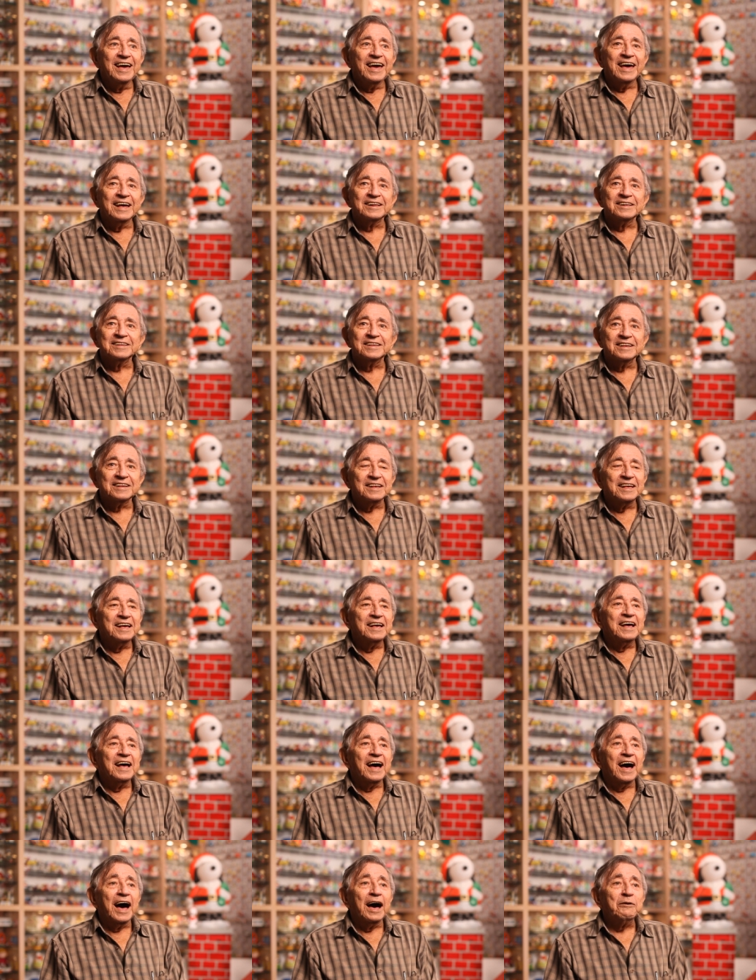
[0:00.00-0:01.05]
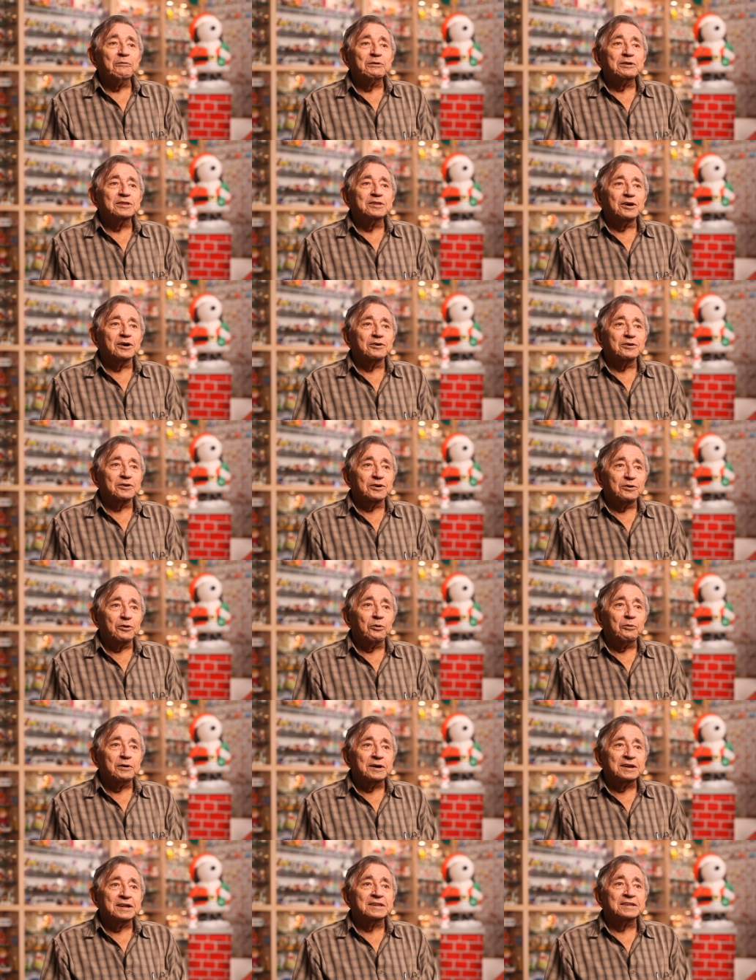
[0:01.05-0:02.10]
and I would
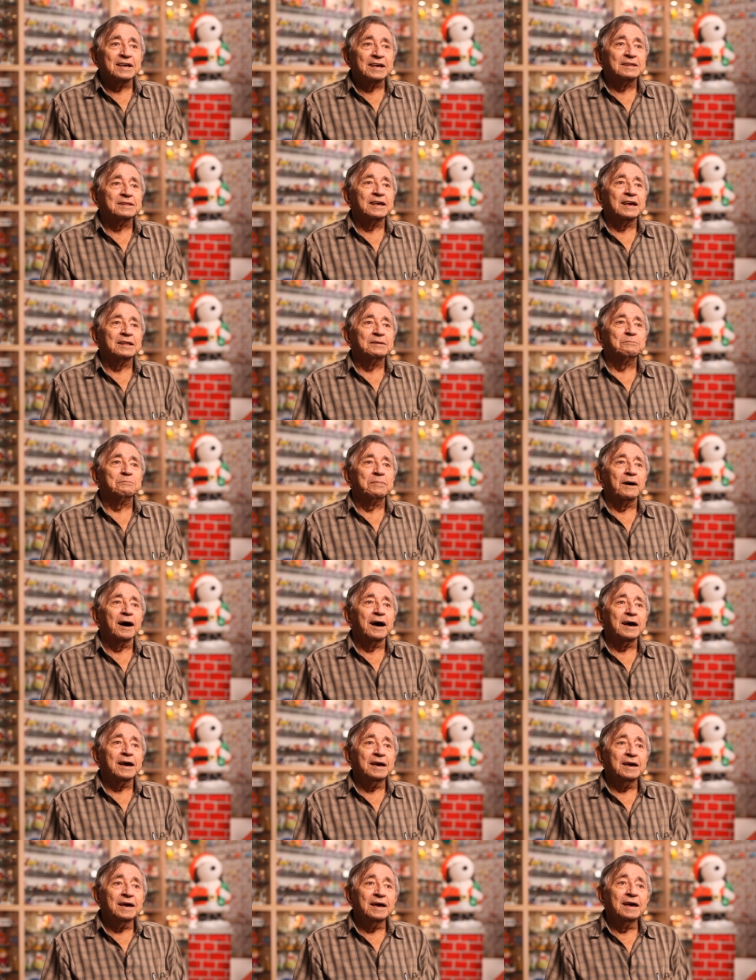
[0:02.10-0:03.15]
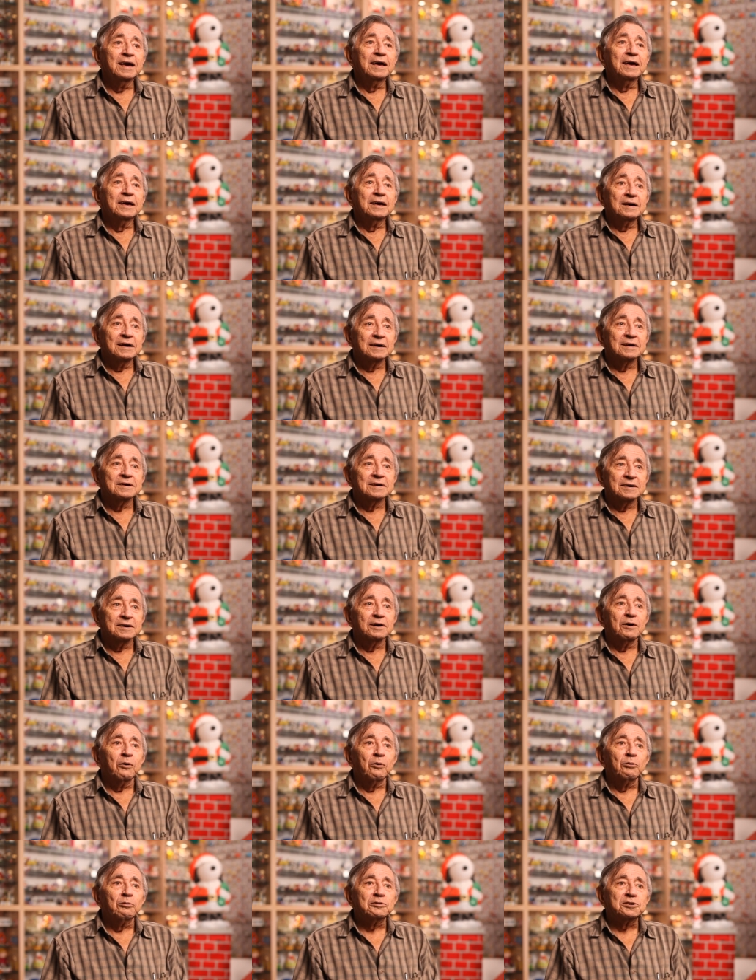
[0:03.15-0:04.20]
go in and, and, and buy a, a
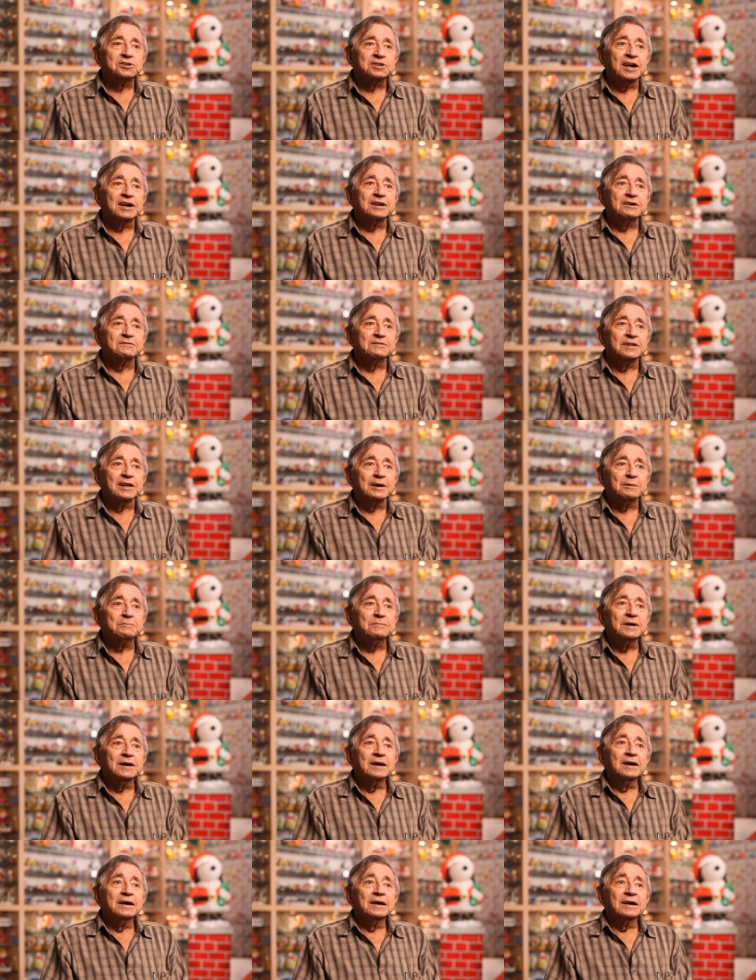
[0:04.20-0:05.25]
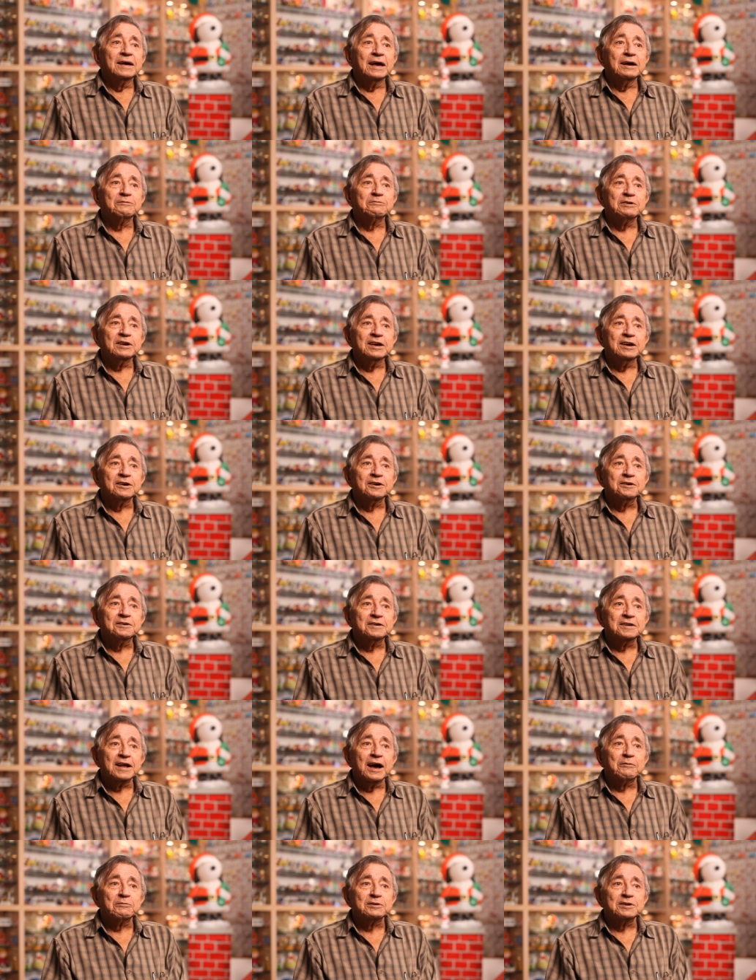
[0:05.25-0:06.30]
whole set of them every year,
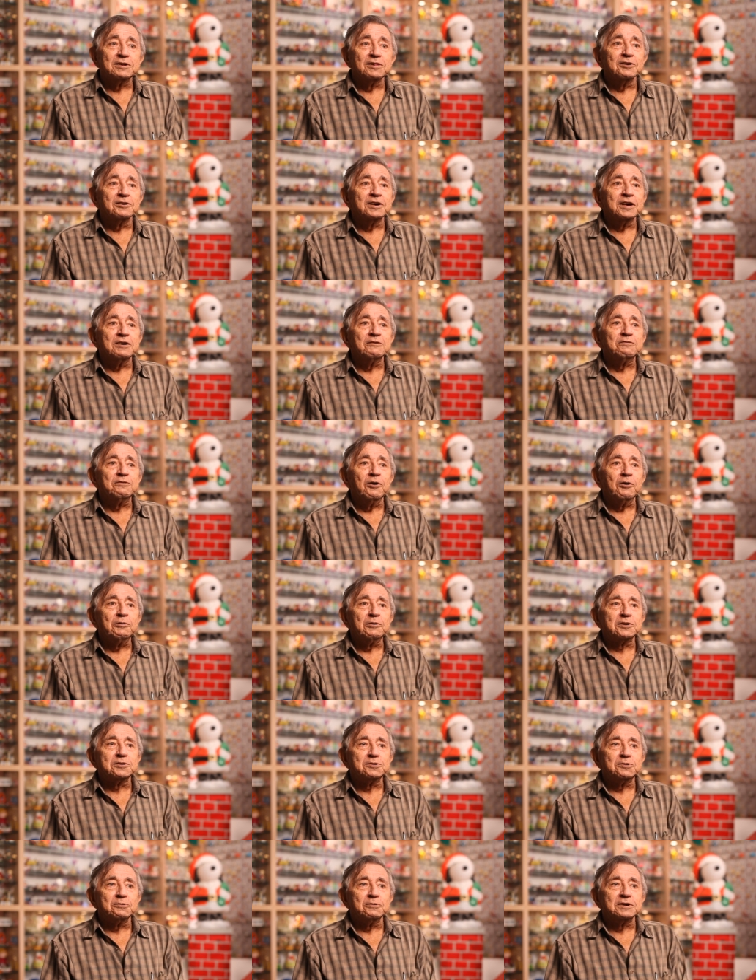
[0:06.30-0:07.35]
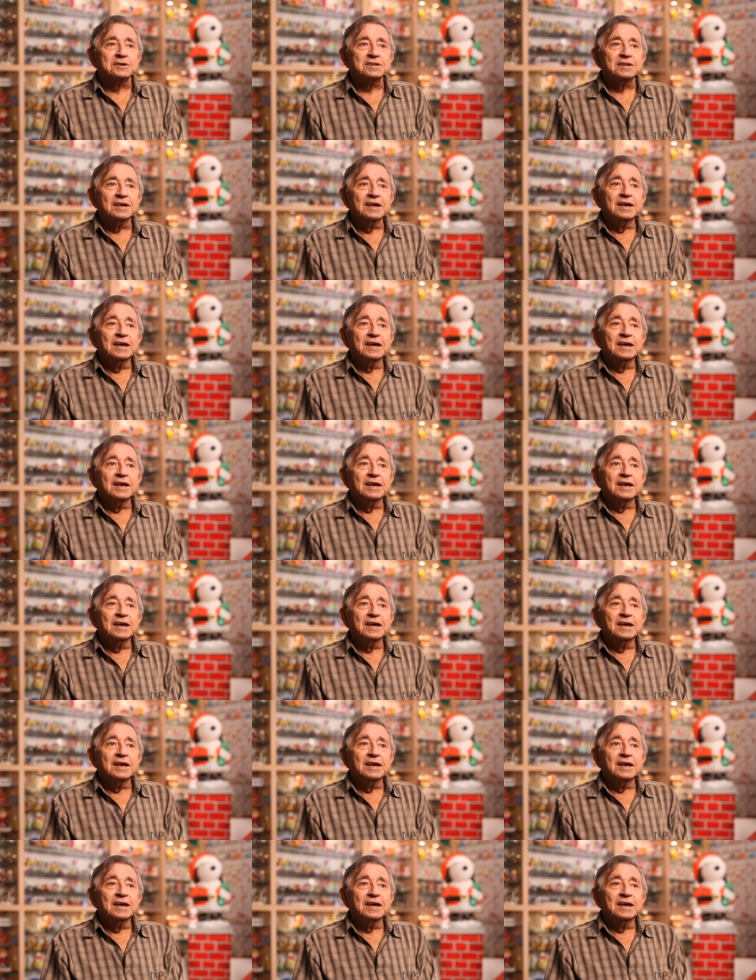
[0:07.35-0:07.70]
and I was looking forward to it.